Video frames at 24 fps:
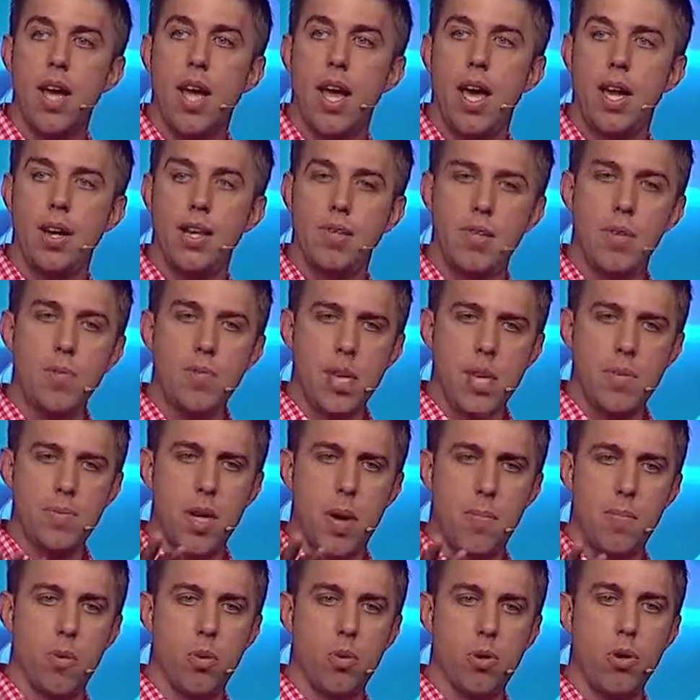And sometimes
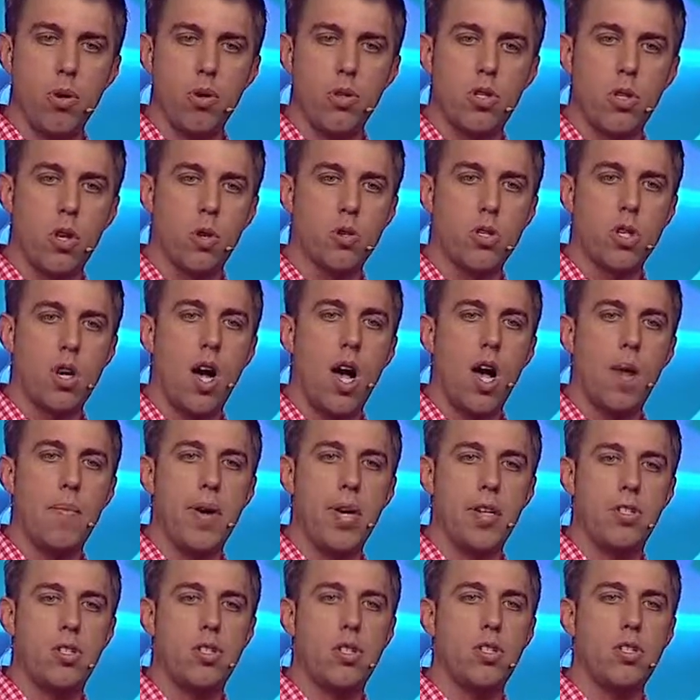I peruse those
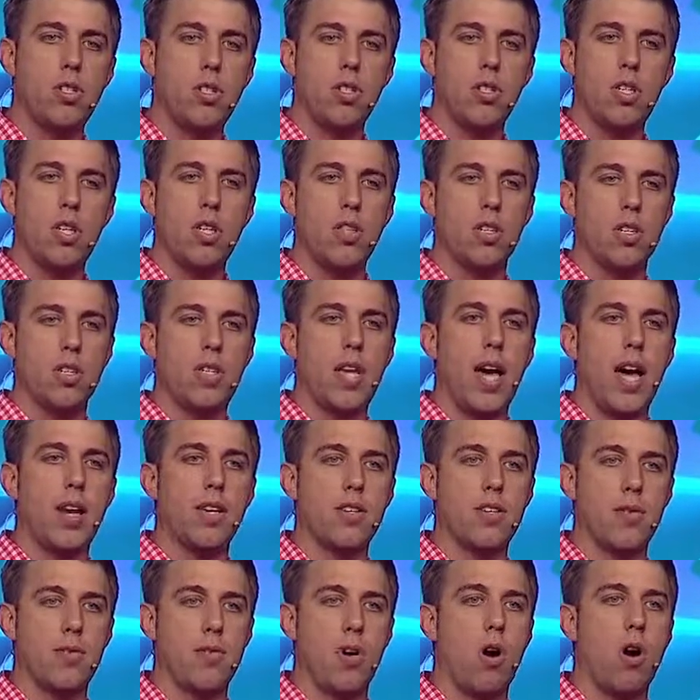comments just to see the
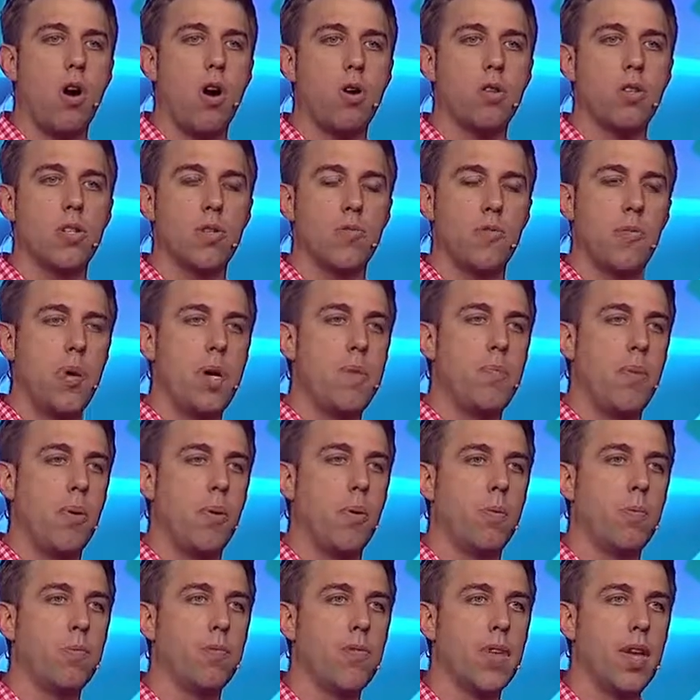status of the hearts of
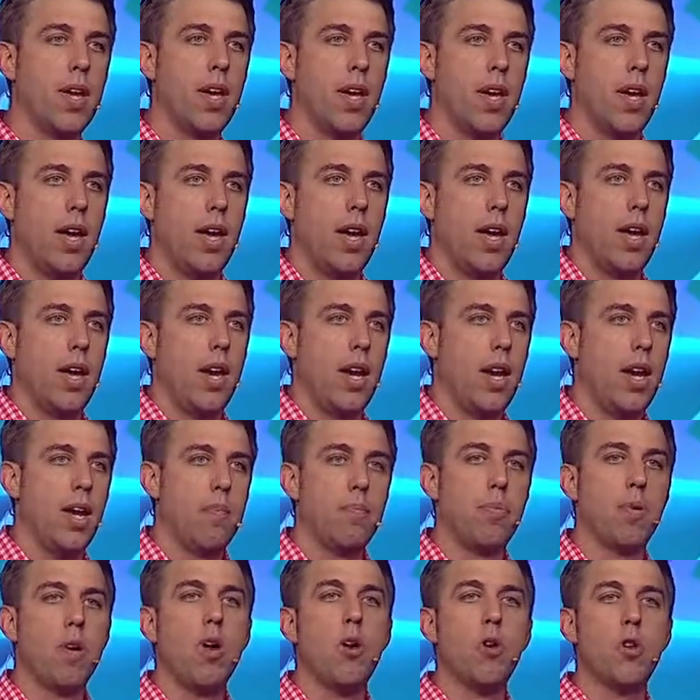people. And
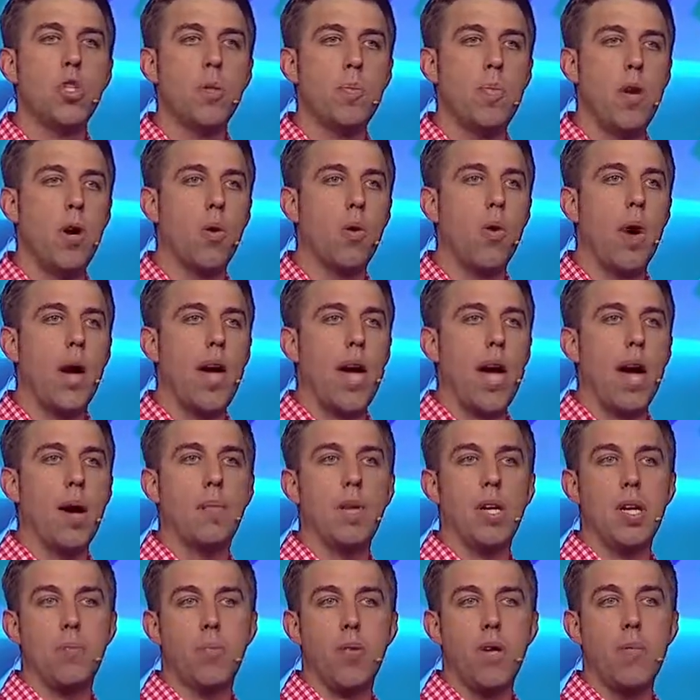it blows me away how
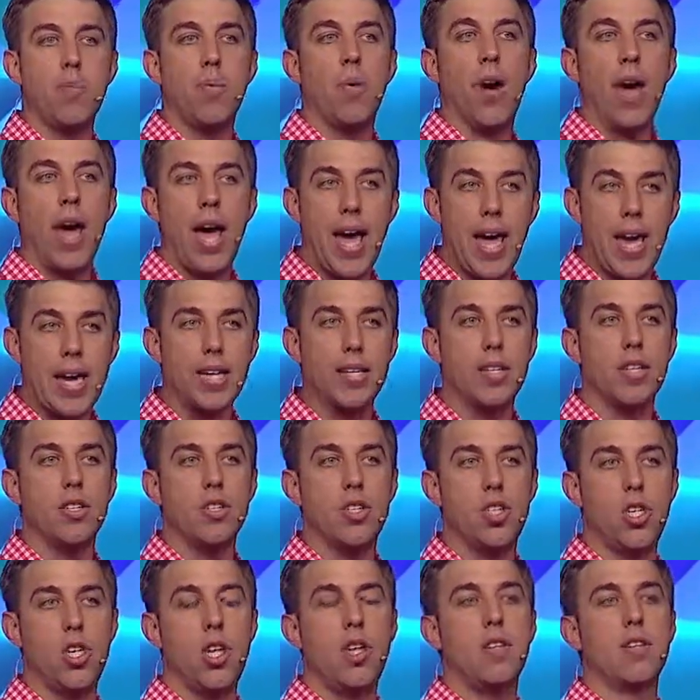many people hate
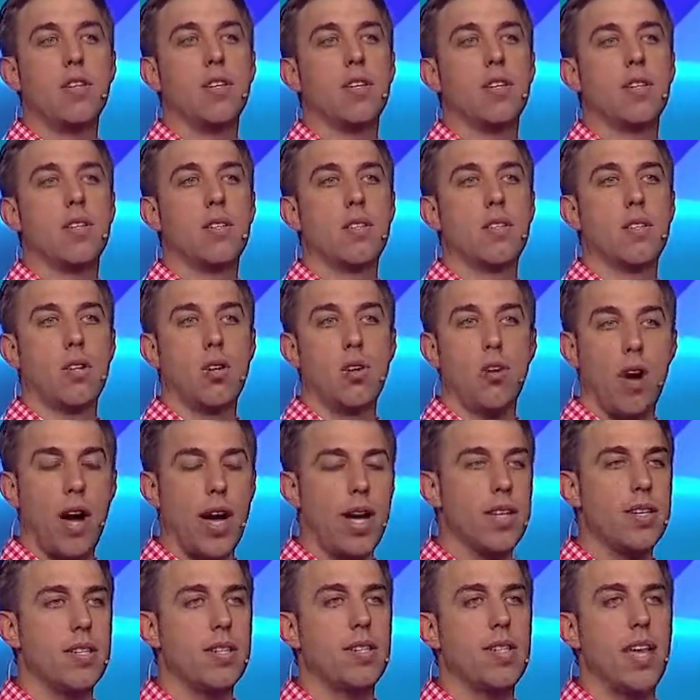Jesus the
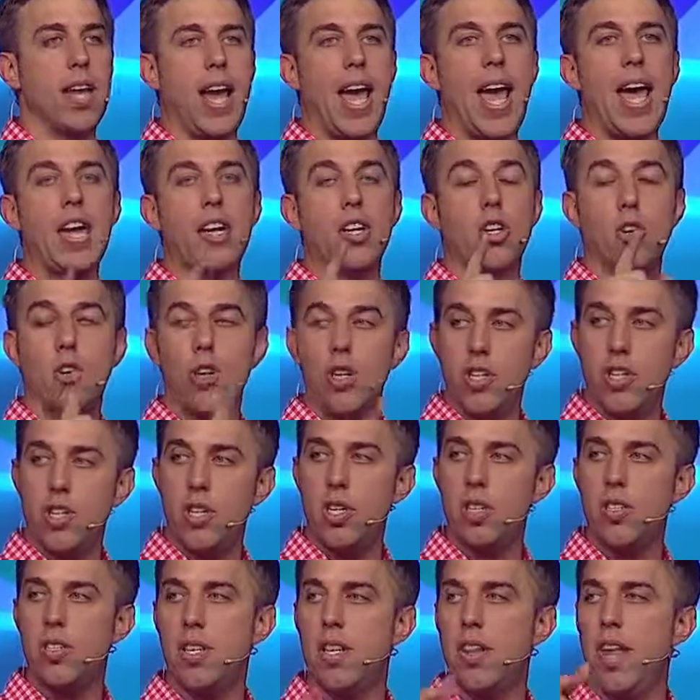Christ. They hate
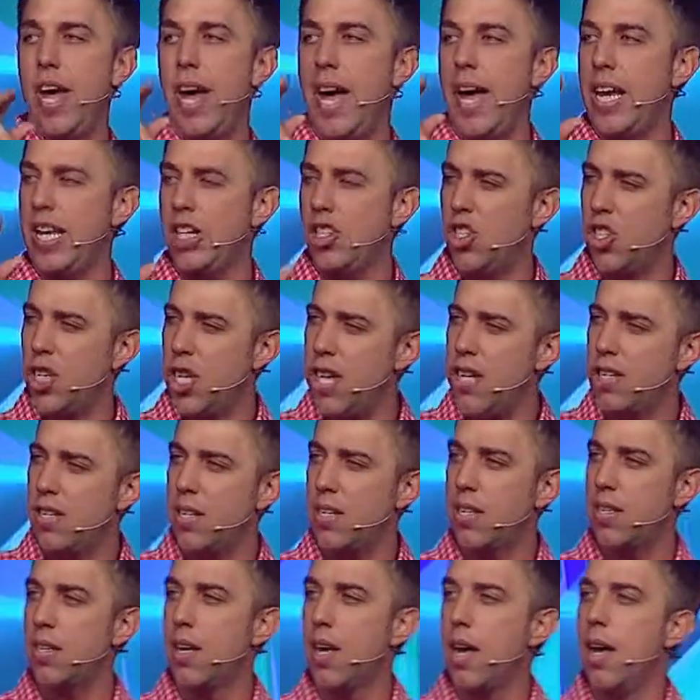Christians and they hate
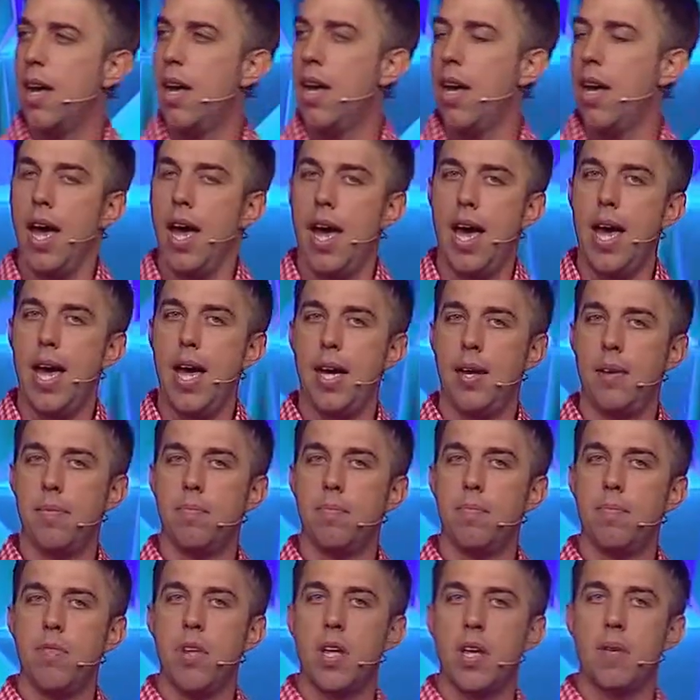Jesus.
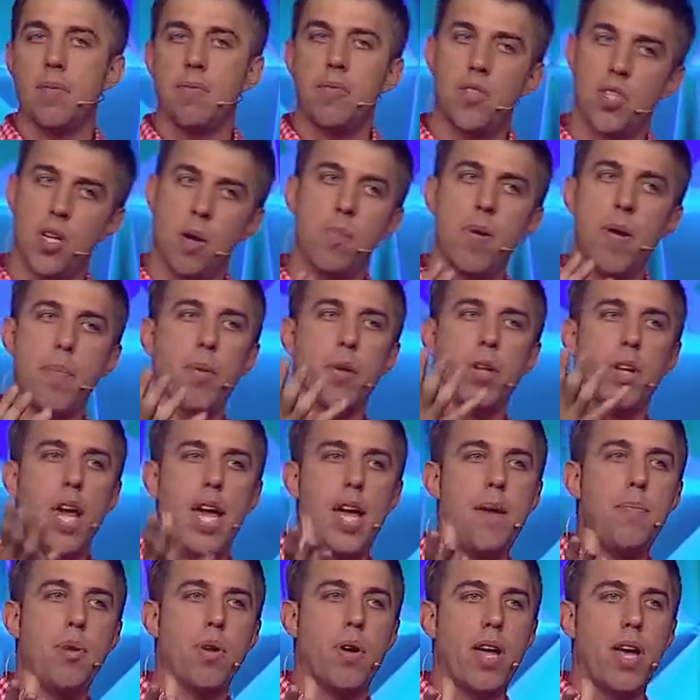And some people
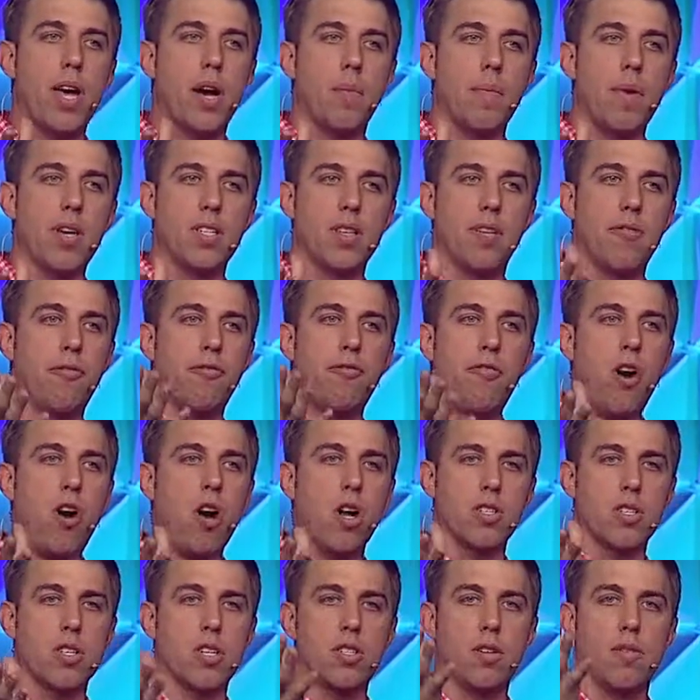label him as a
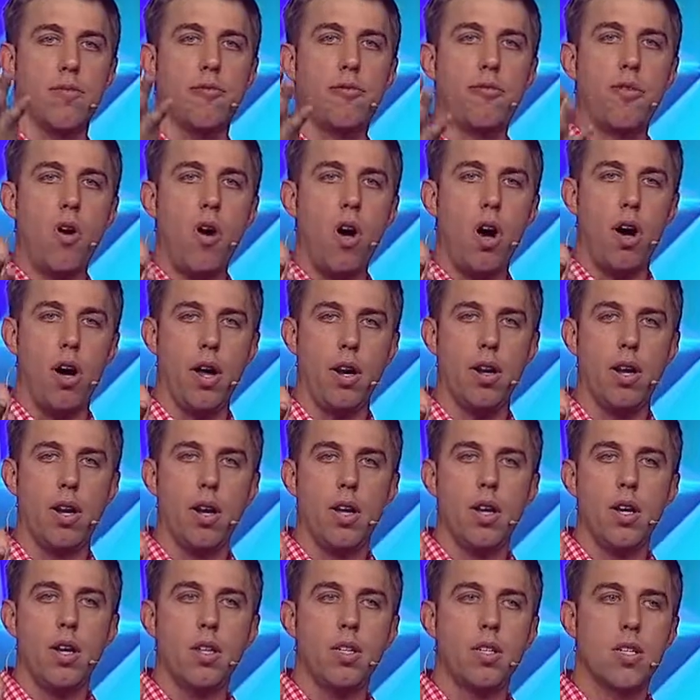false, as a fraud.
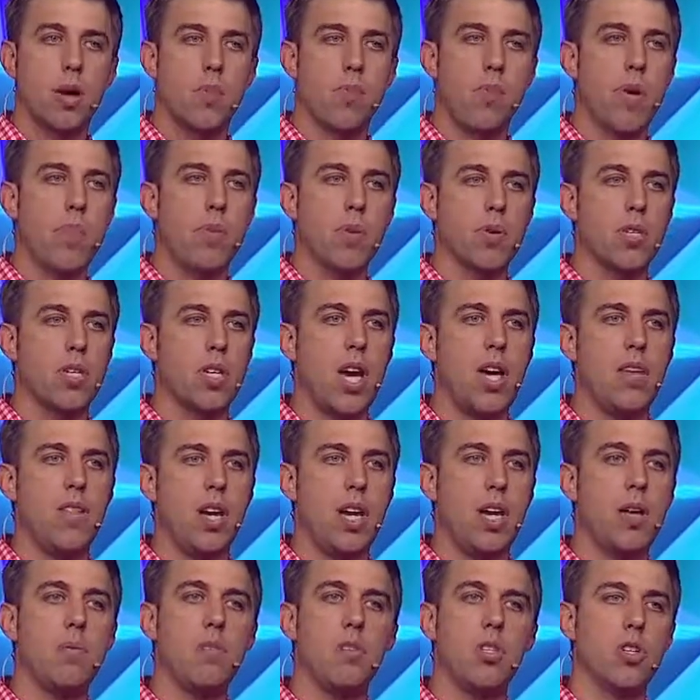Some people say that
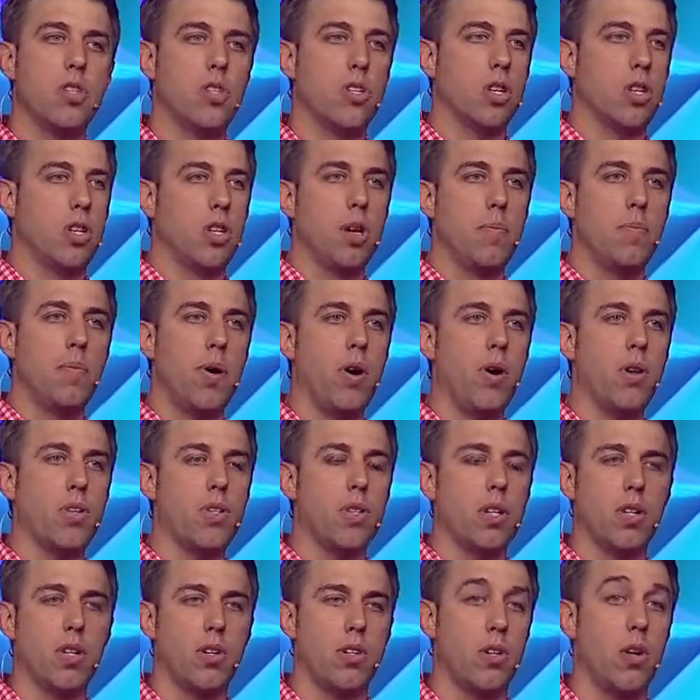he was just a good
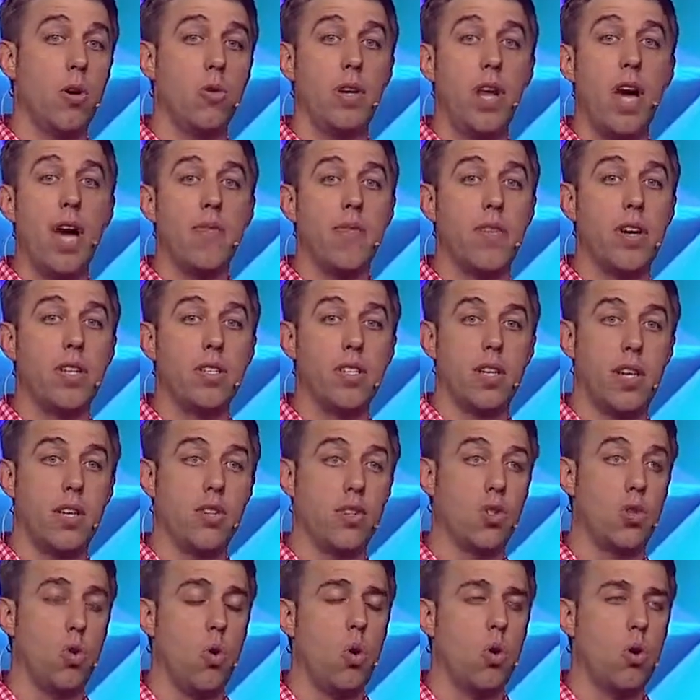person. There's no doubt that he's a
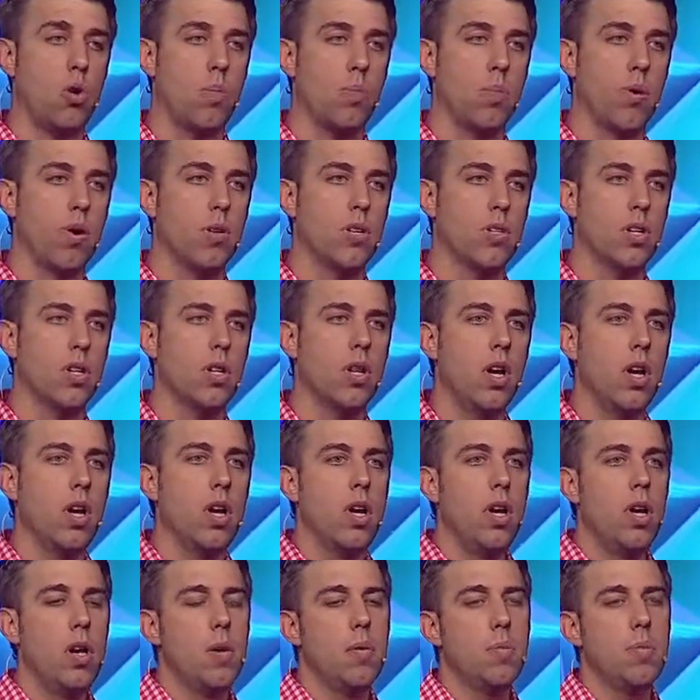historical person.
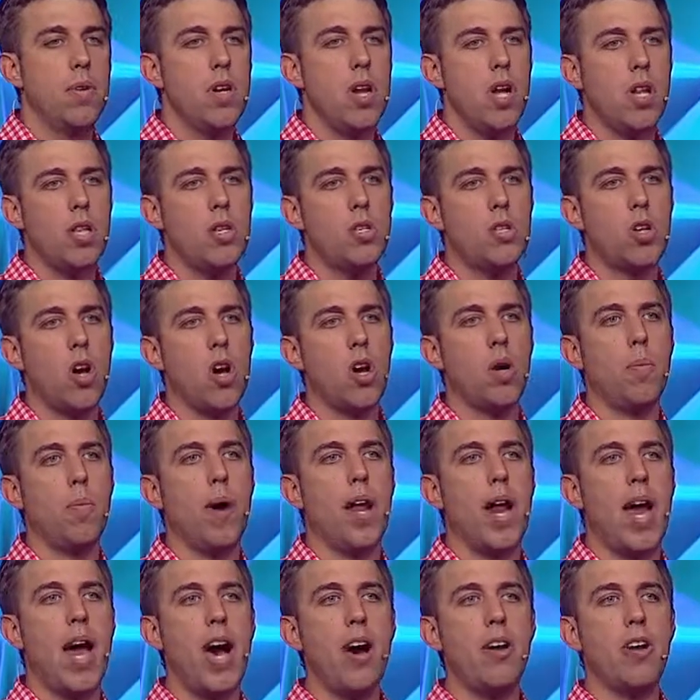But now let's talk
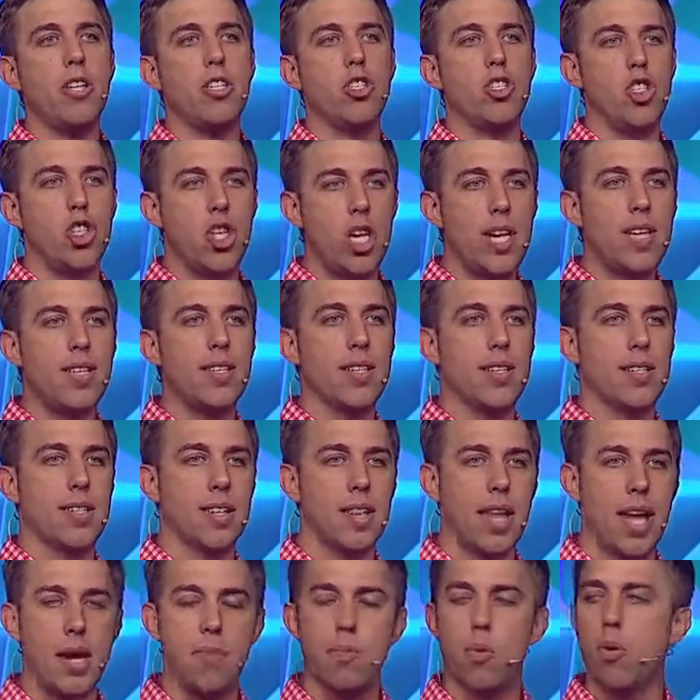about how did Jesus
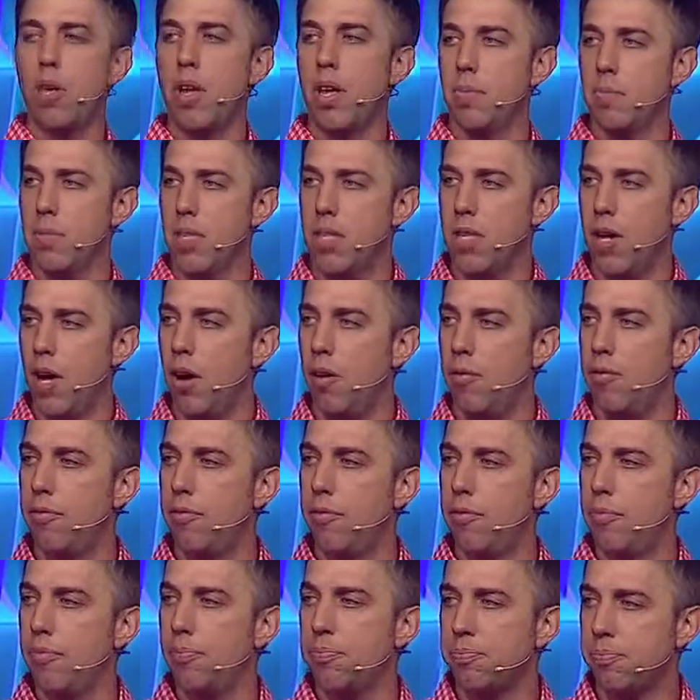label himself?